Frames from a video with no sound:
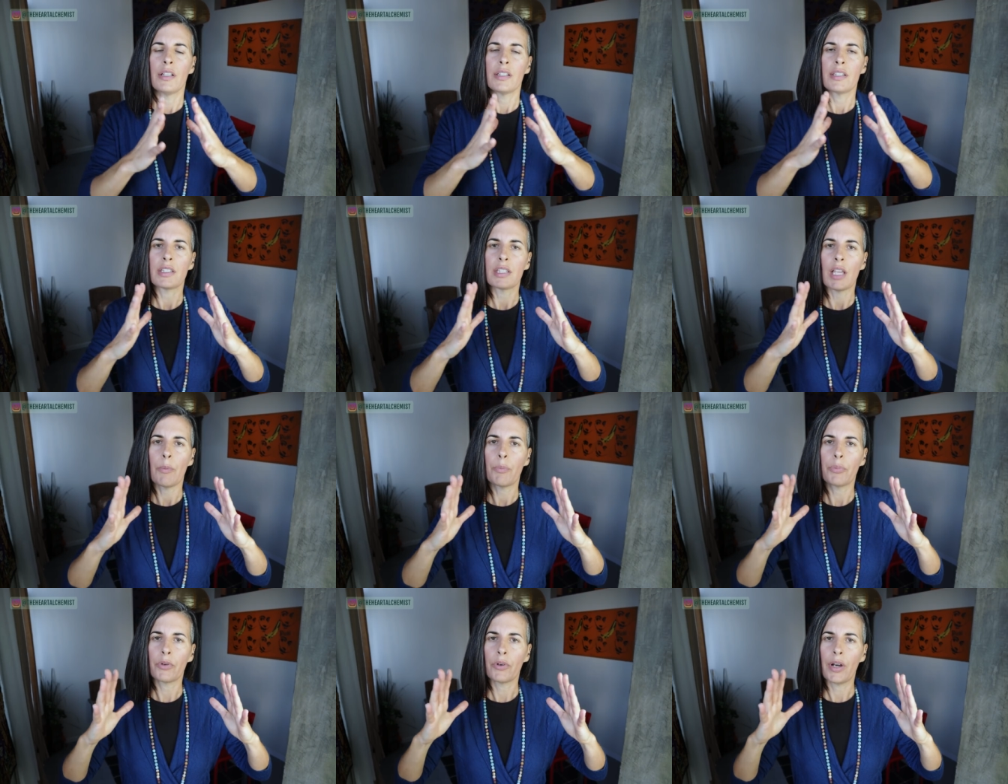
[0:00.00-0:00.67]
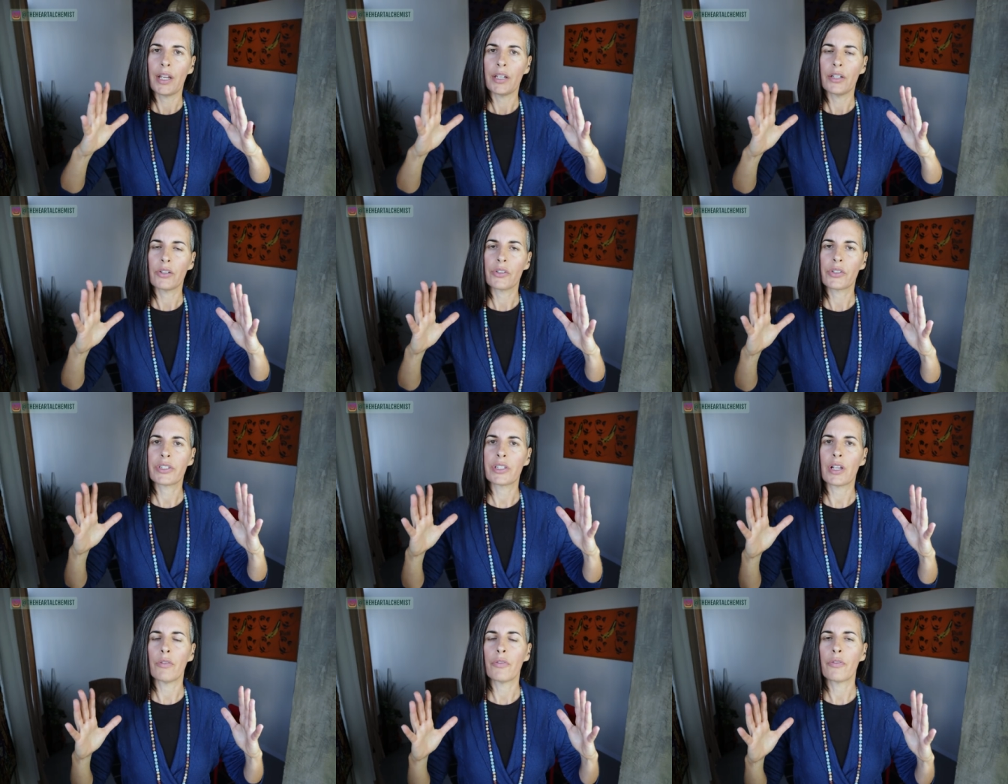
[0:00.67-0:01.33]
separate
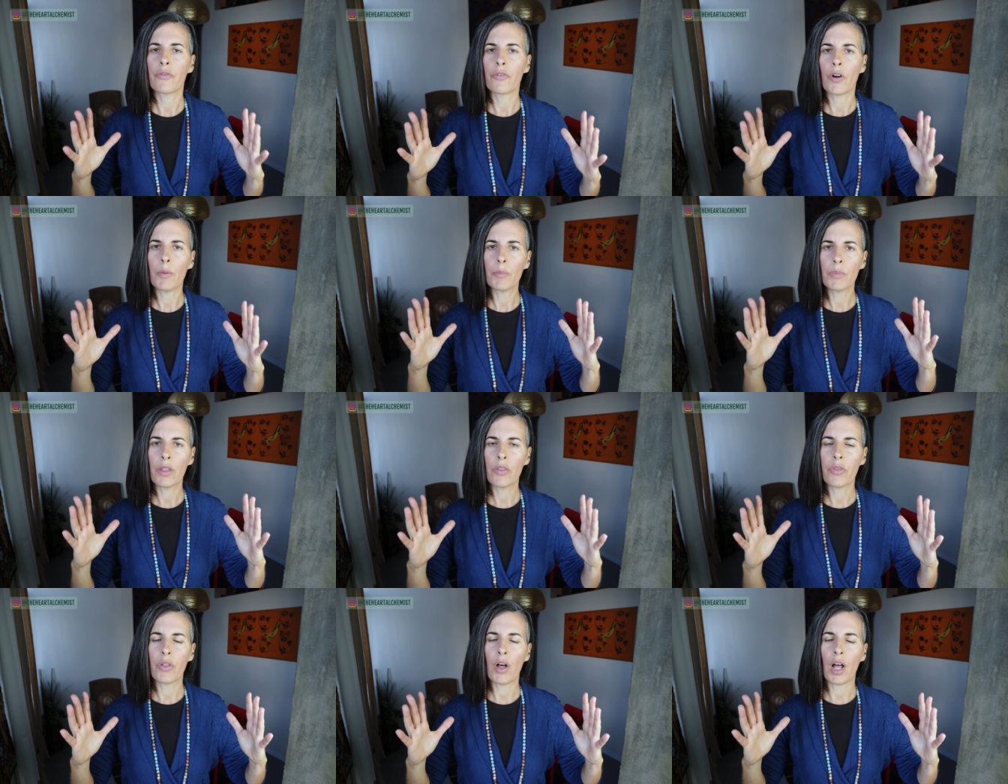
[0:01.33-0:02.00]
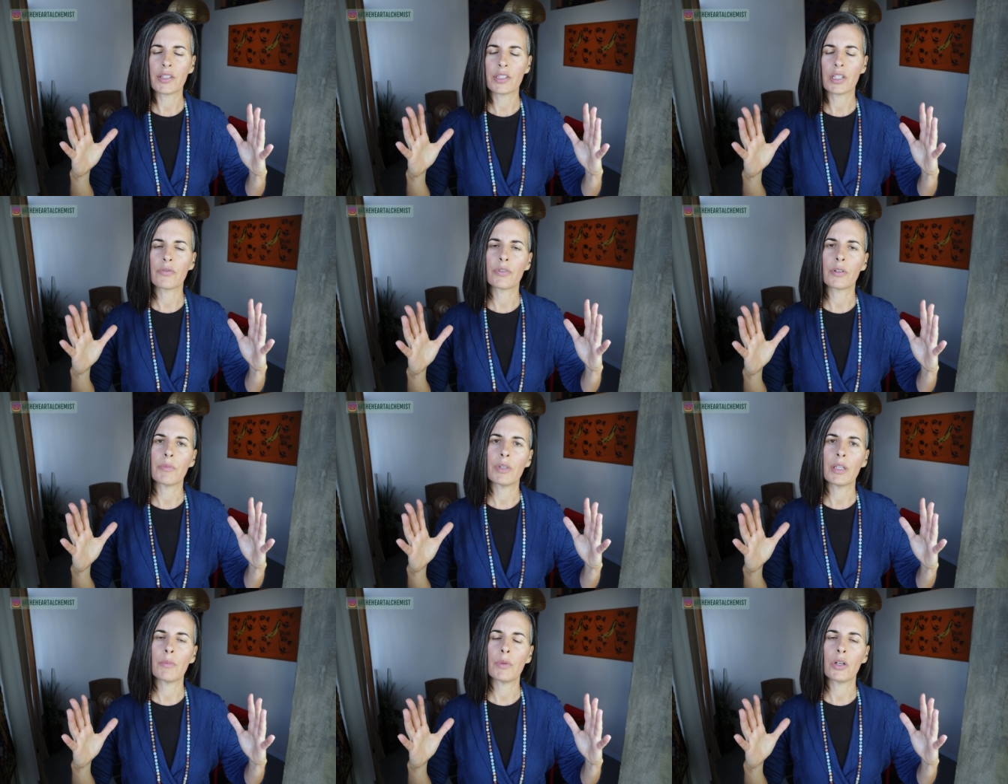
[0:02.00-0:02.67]
yourself from the thoughts and
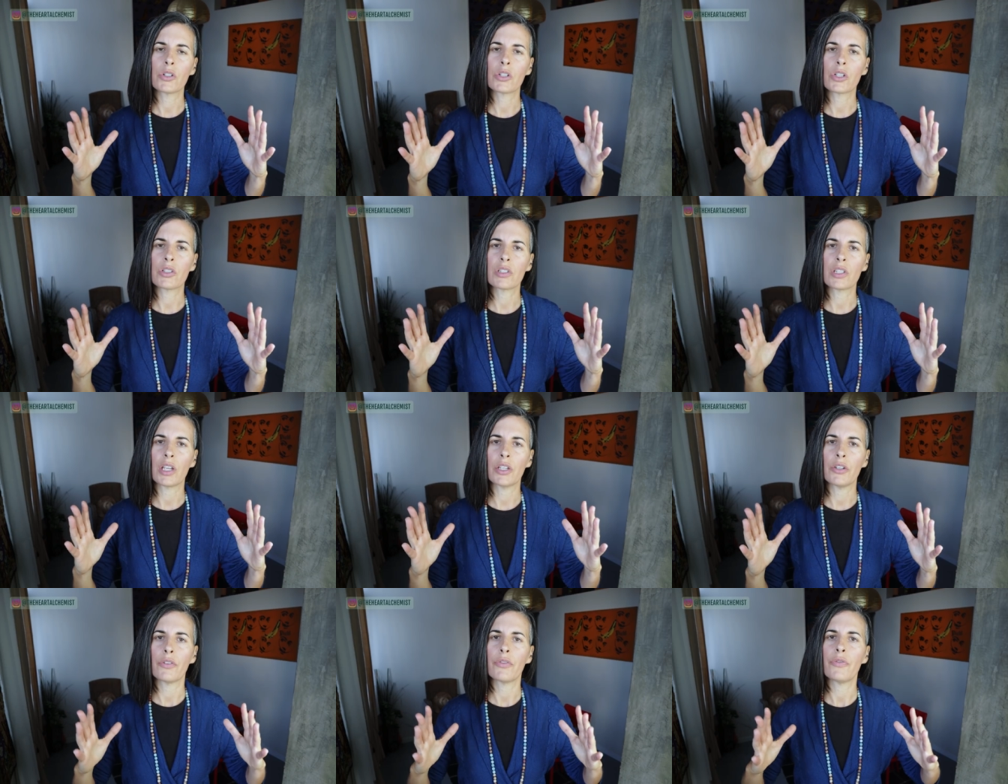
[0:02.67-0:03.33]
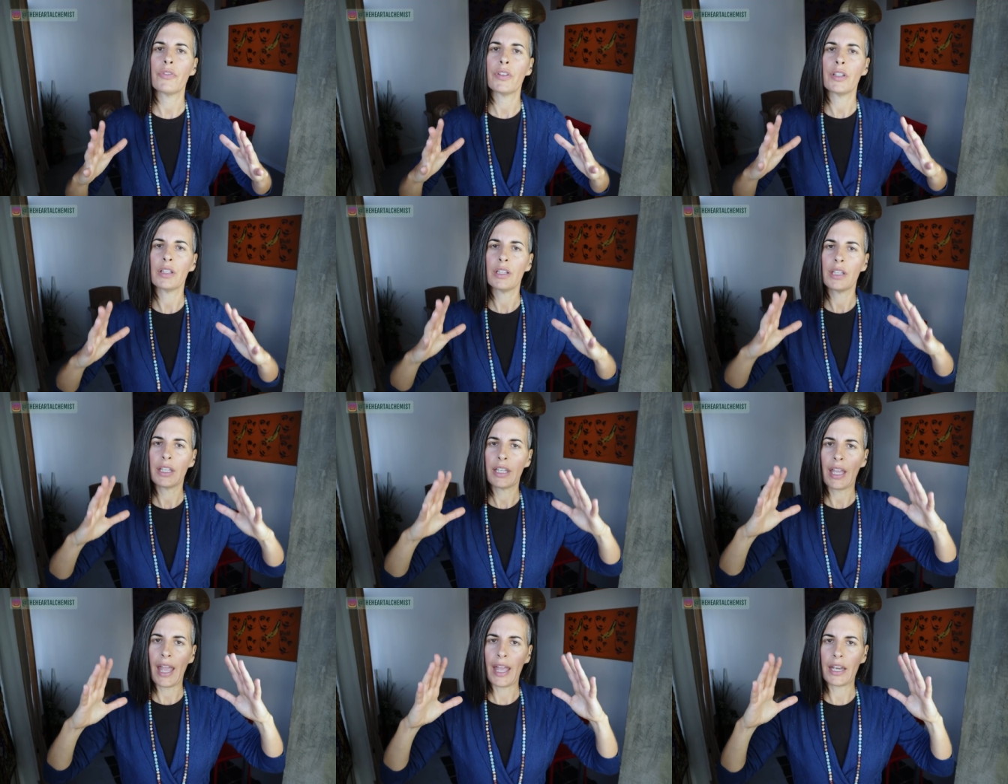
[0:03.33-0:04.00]
from the emotions that you're
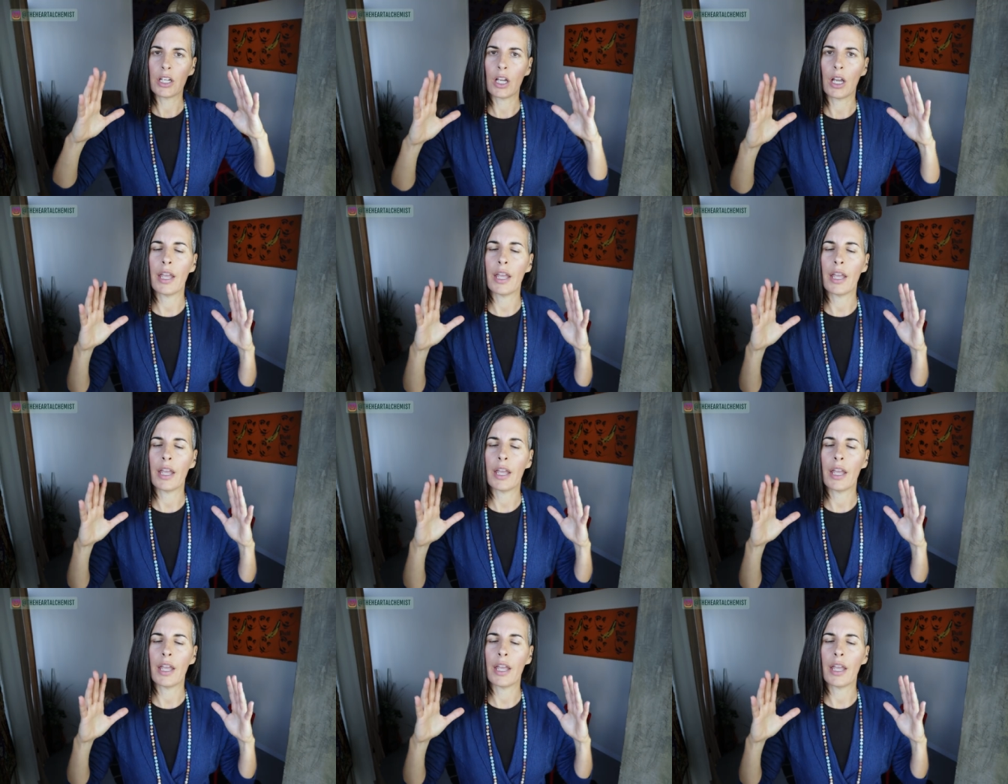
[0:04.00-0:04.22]
feeling and